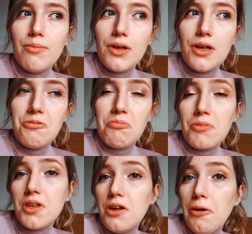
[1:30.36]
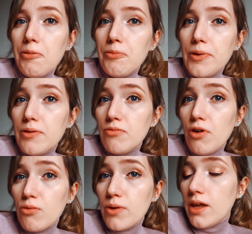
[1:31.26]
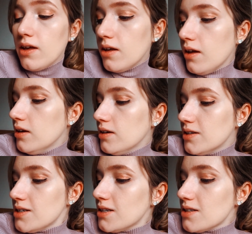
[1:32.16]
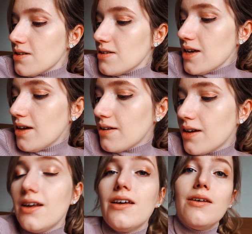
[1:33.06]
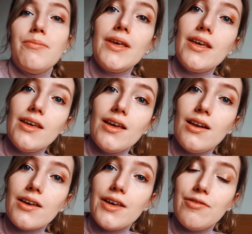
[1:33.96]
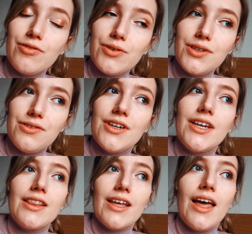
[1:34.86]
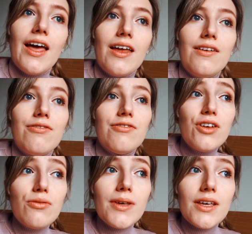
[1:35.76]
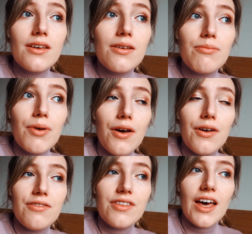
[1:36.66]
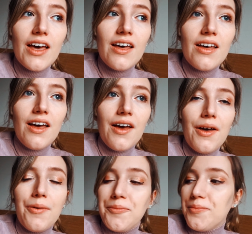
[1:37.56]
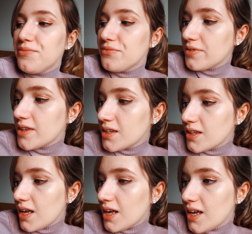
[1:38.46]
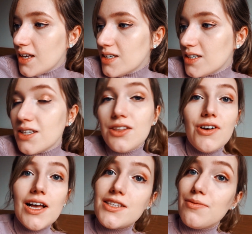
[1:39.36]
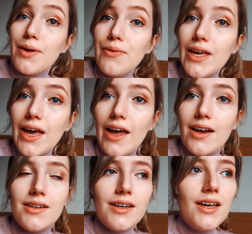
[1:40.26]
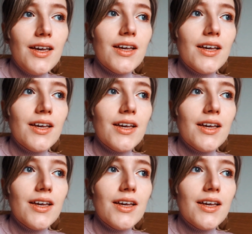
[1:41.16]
But, you know, we roll with it, and so yeah, I'm gonna be looking forward to reading that and filming part of that, and the rest of my weekend.